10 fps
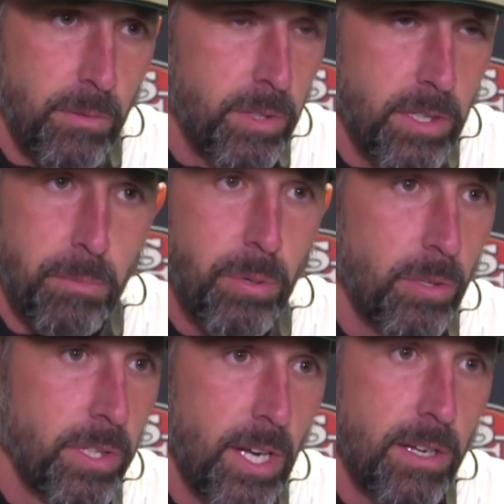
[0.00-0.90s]
When he did
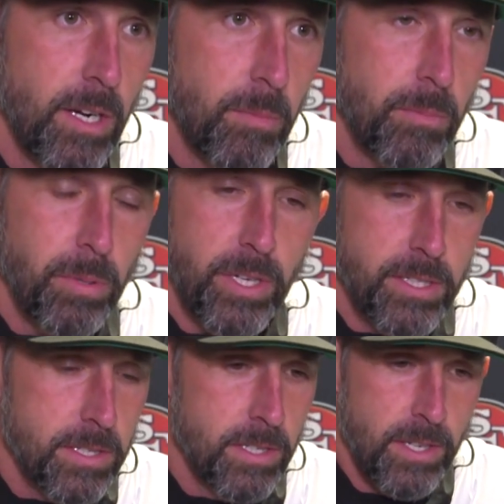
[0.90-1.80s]
pull it, he got a number of
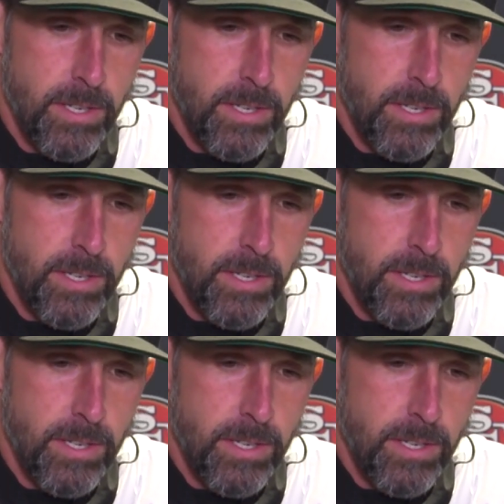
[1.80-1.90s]
plays.